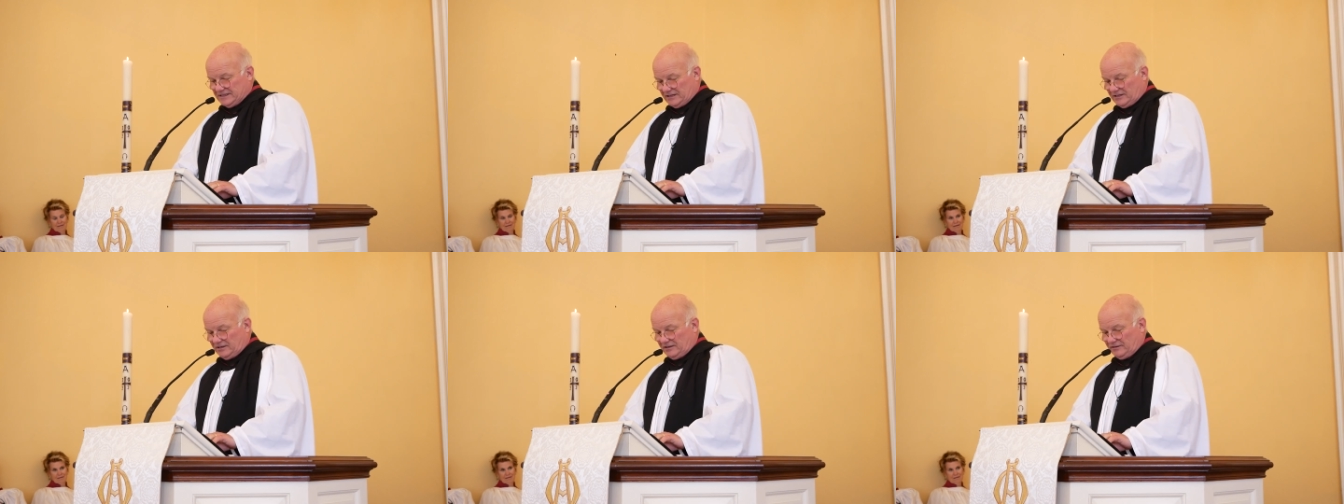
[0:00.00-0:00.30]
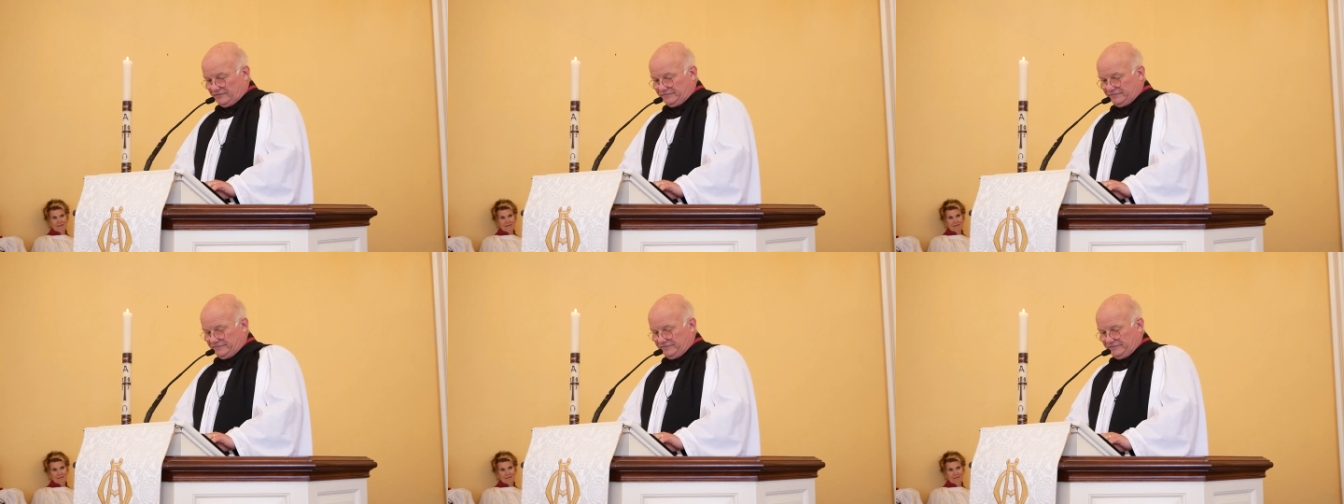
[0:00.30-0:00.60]

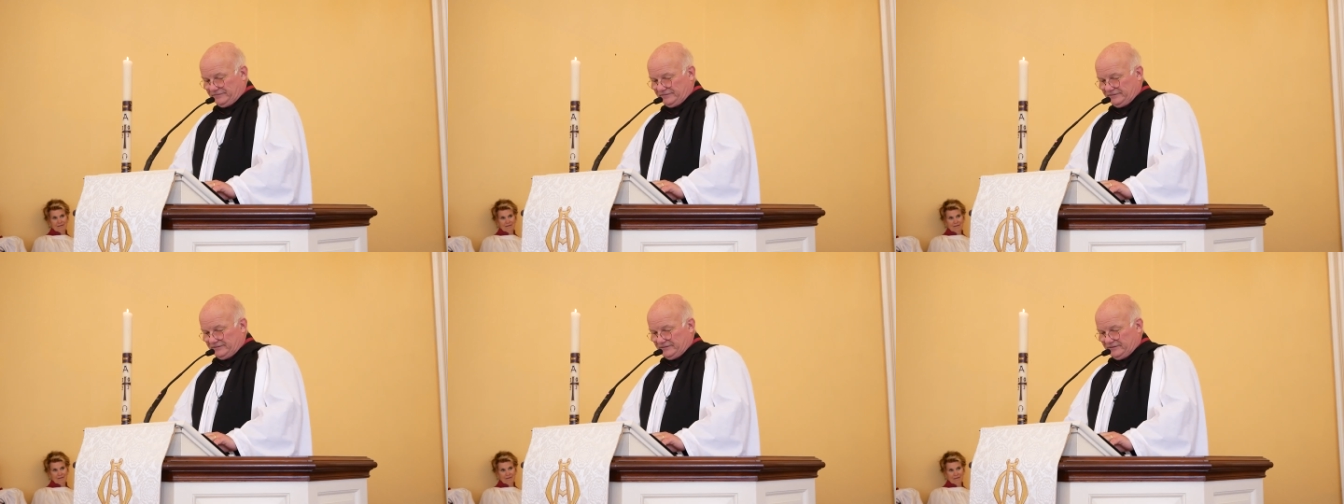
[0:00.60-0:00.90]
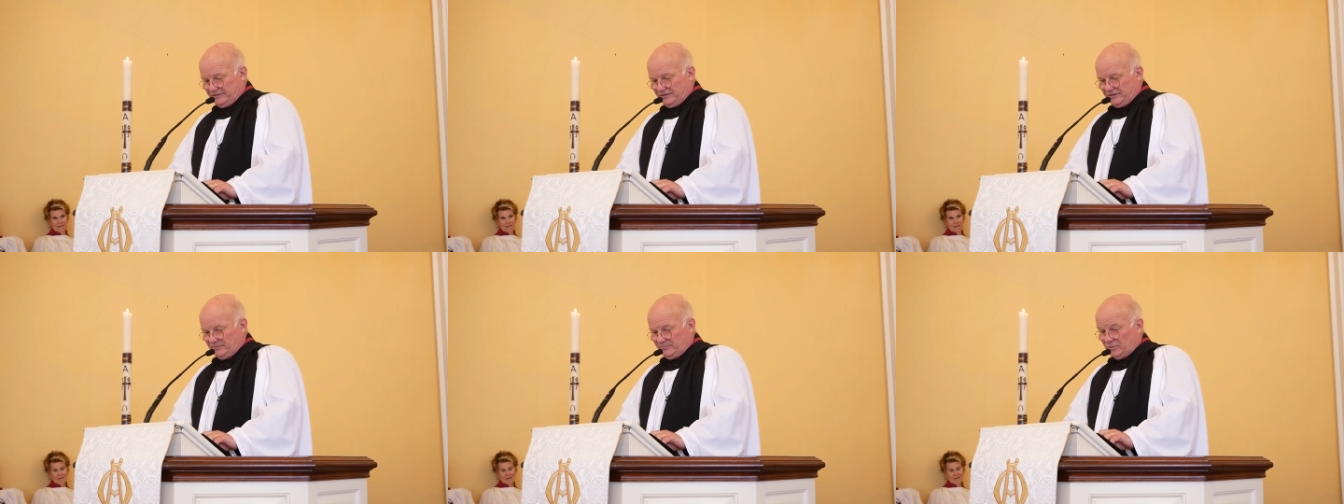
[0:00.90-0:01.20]
laugh,
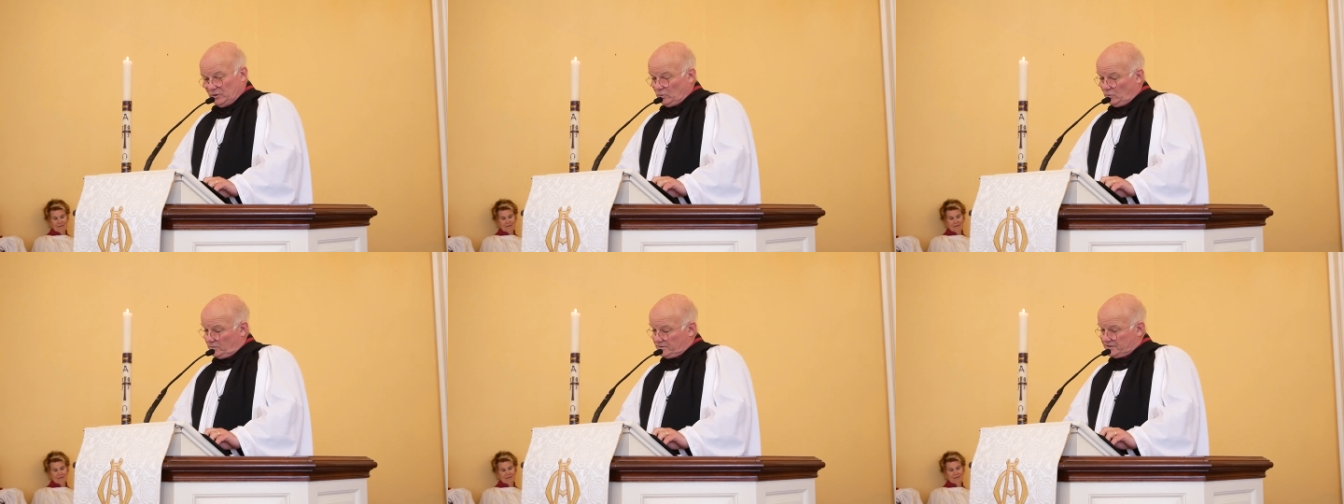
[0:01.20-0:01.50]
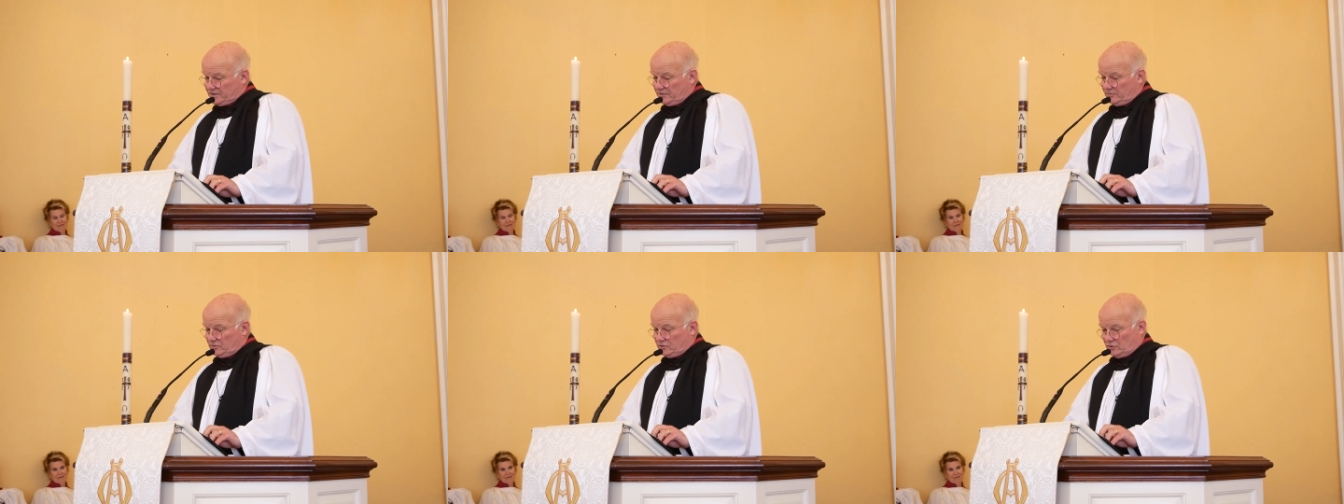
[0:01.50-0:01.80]
but
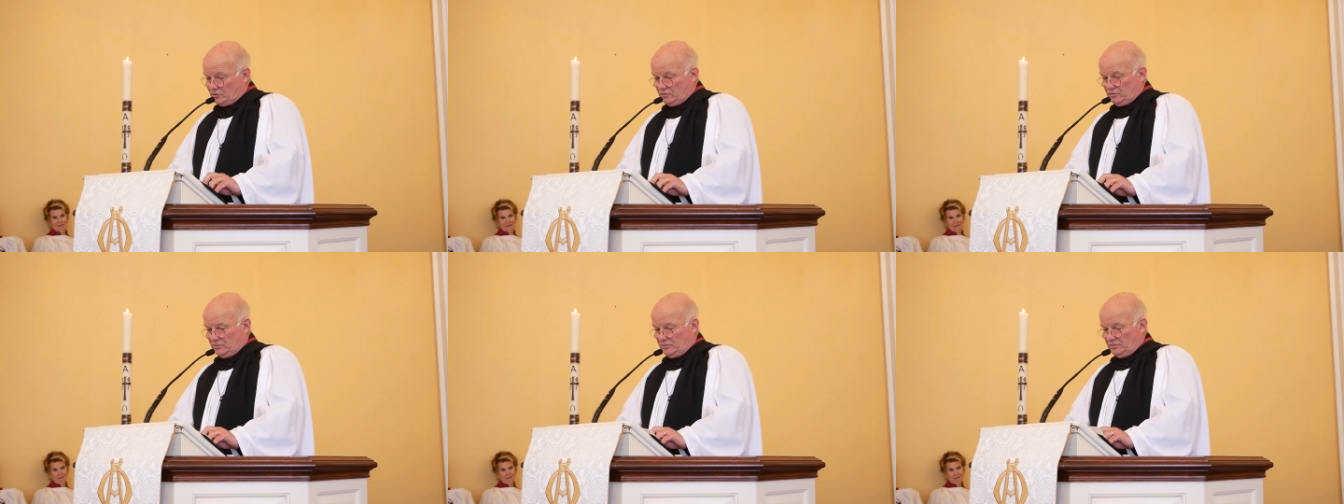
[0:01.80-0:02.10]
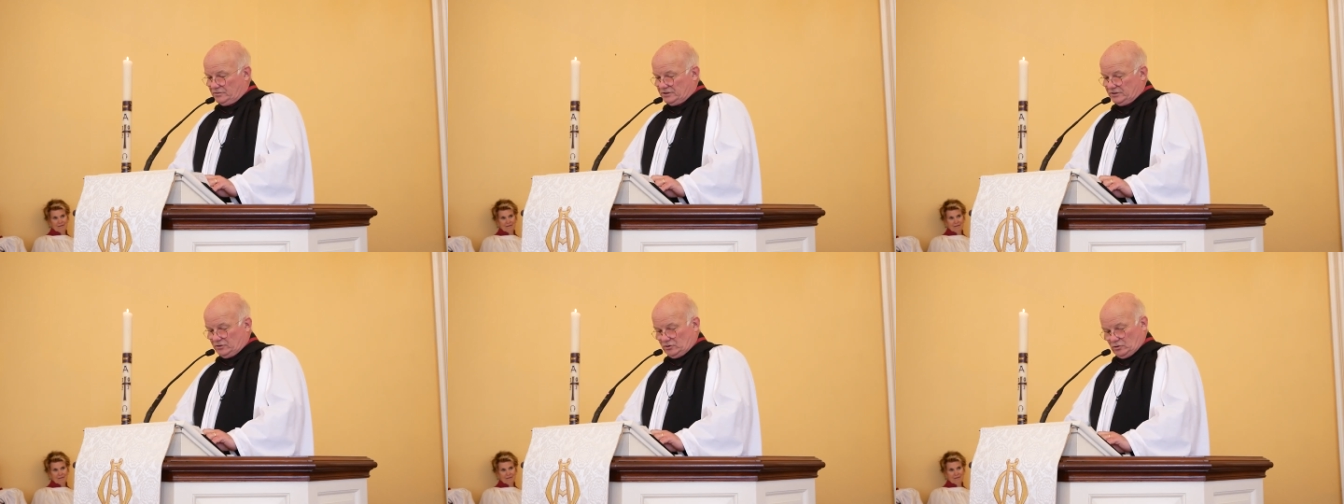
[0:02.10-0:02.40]
also
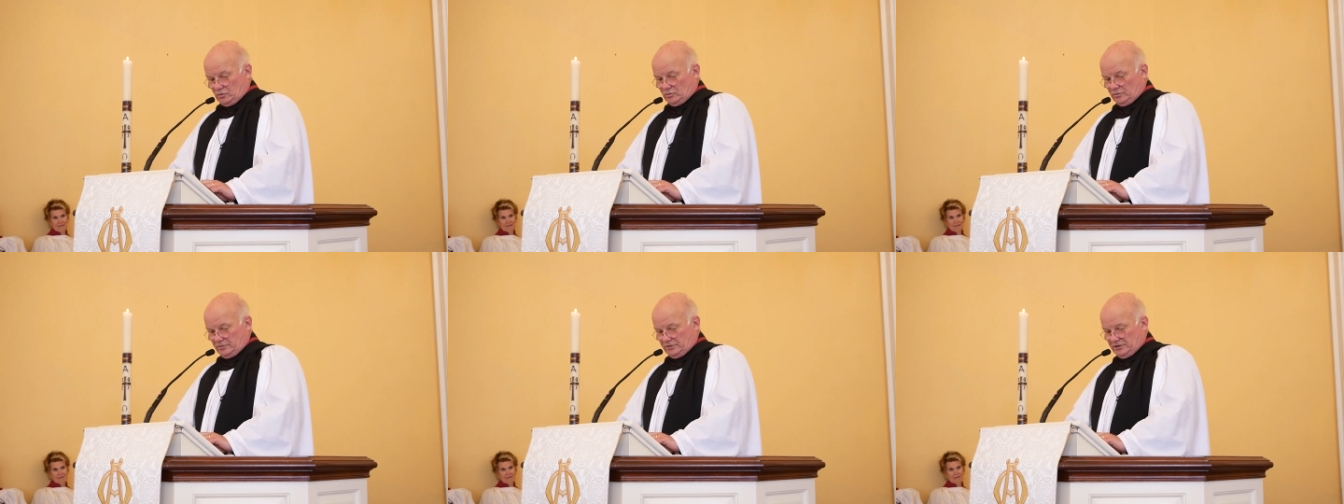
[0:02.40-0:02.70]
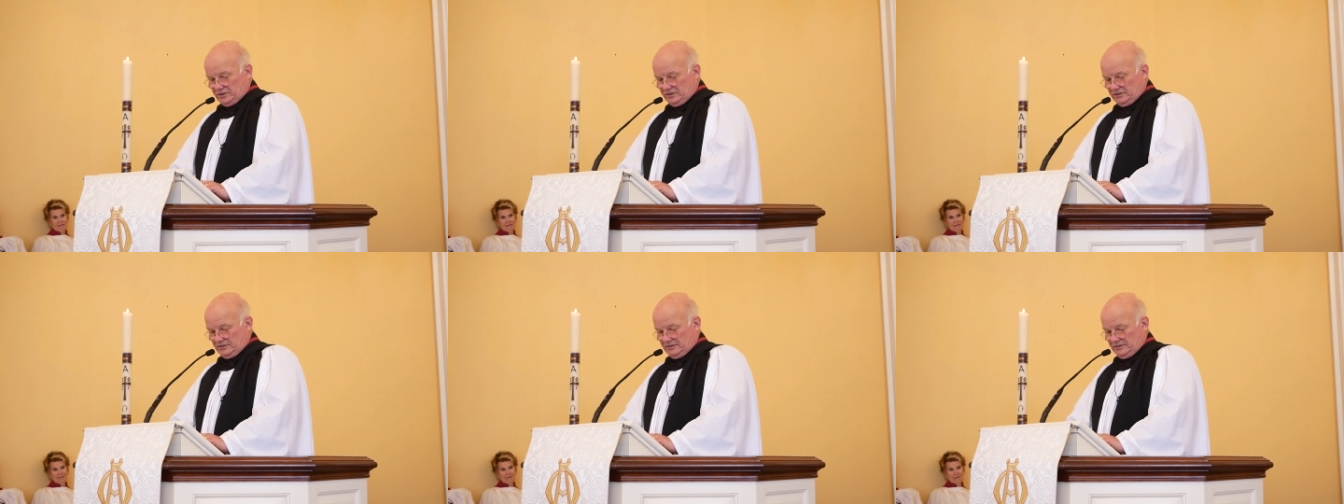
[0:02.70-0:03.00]
true to George.